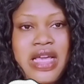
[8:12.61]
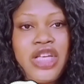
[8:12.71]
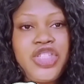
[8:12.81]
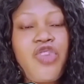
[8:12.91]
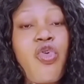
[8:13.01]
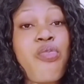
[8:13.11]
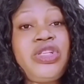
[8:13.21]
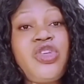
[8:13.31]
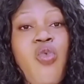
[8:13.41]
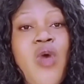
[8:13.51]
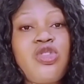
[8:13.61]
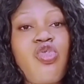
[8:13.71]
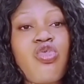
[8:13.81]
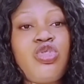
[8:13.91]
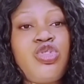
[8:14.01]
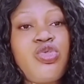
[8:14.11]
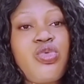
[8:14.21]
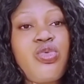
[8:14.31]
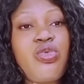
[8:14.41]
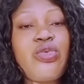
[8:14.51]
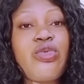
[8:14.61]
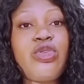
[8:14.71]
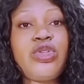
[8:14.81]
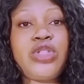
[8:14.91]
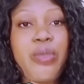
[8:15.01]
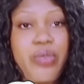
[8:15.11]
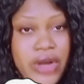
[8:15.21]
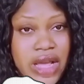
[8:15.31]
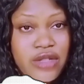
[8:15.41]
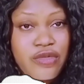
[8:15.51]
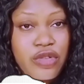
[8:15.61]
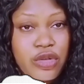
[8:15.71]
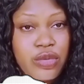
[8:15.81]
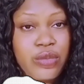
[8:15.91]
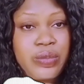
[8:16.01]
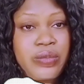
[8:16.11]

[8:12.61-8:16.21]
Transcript: she will be the one to do the prayers for you.